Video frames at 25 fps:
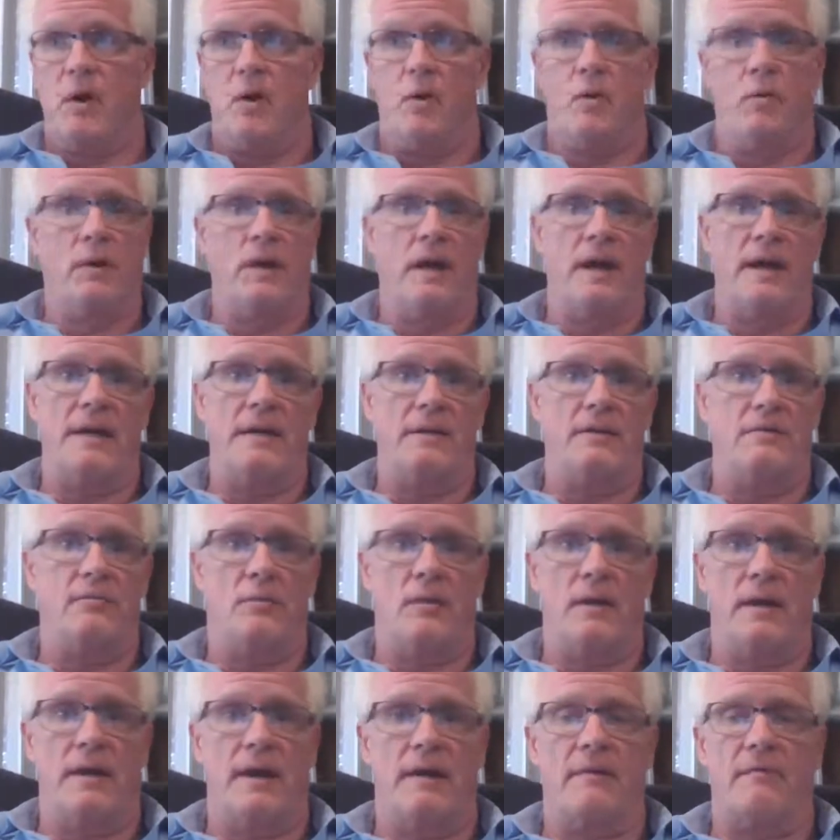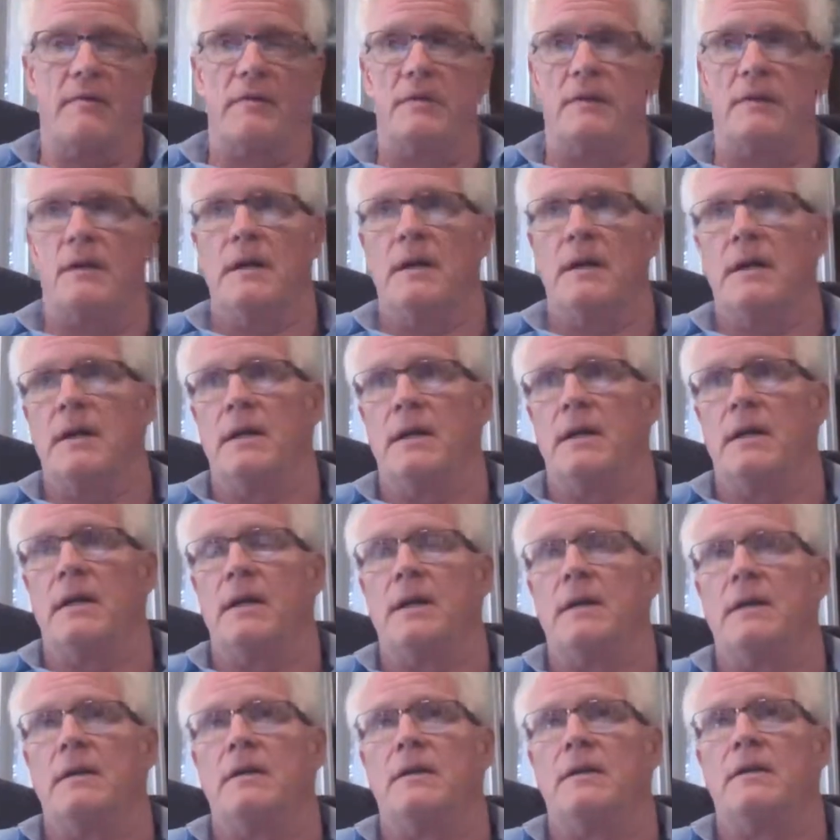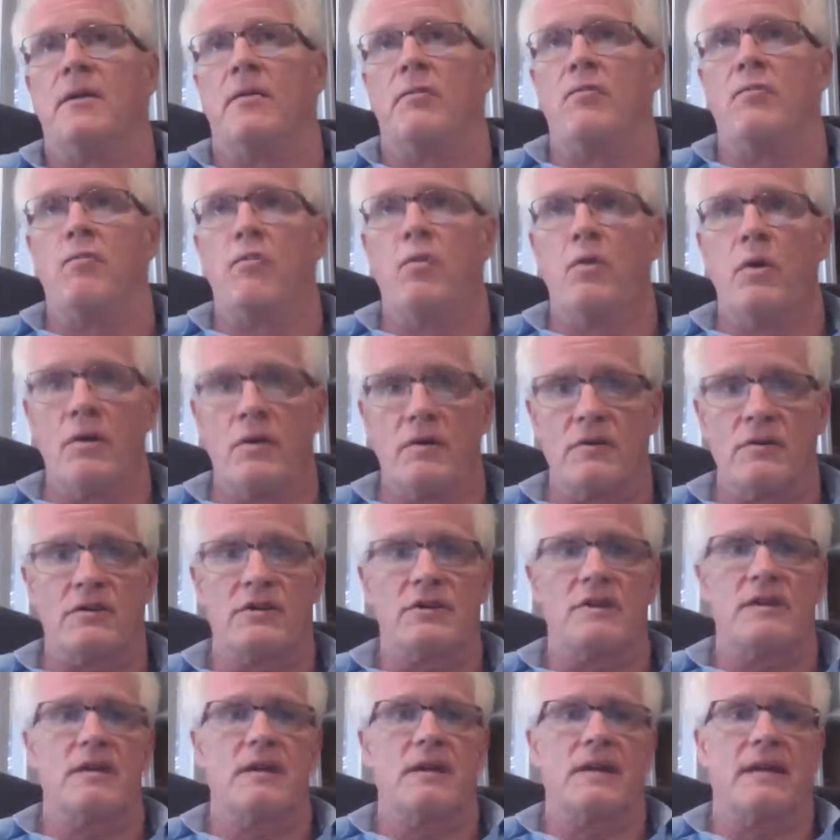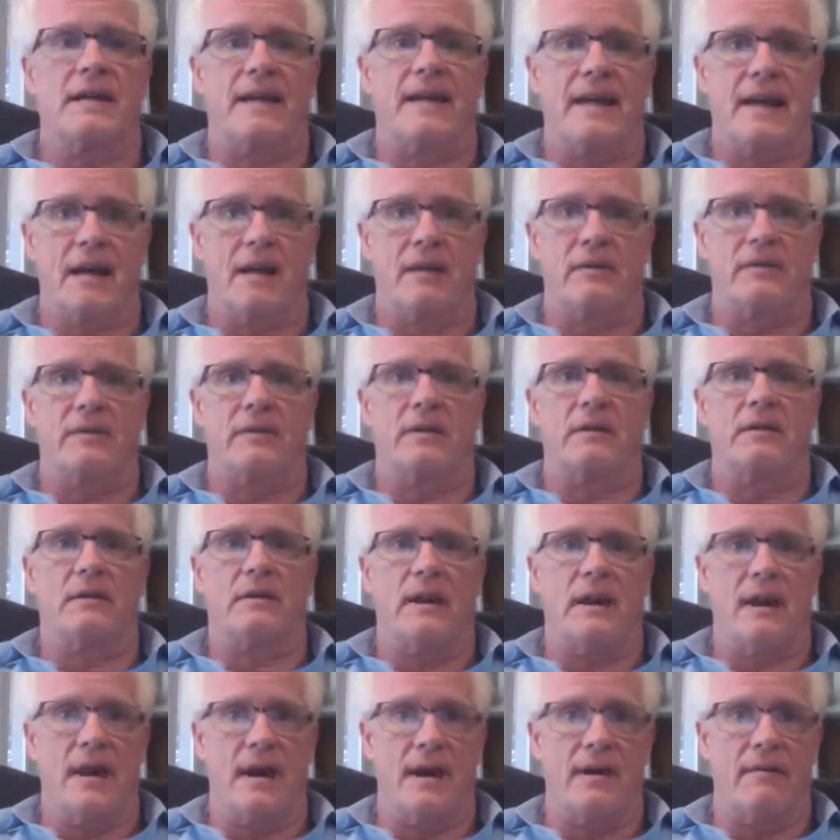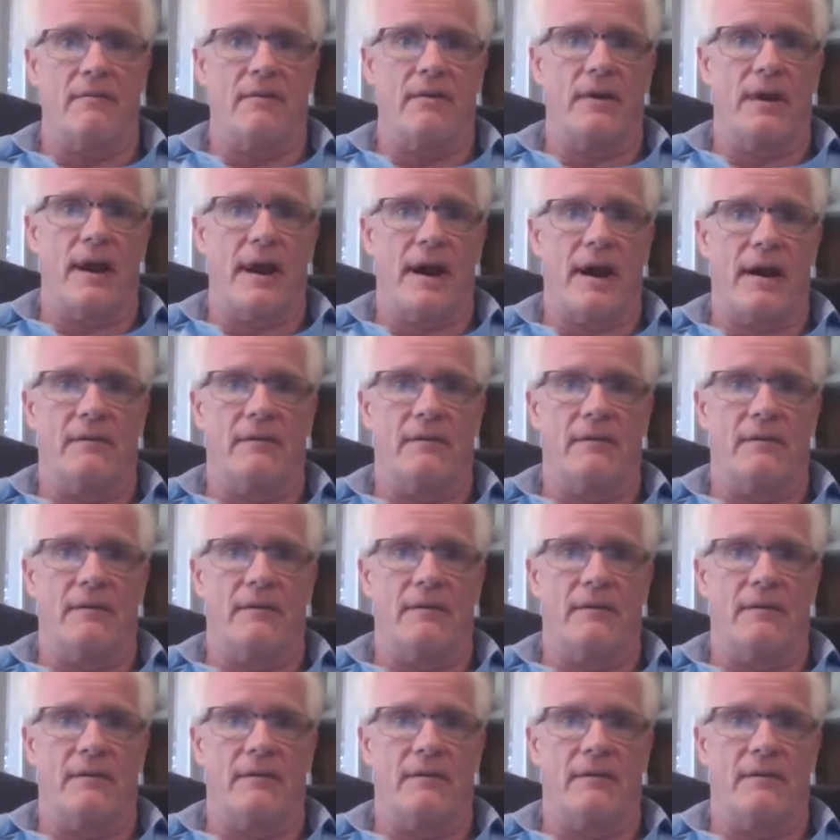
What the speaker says: old age, whatever. The worst account that they ever